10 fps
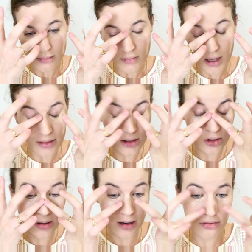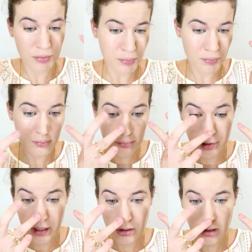And they do have
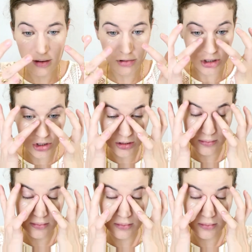pretty good coverage.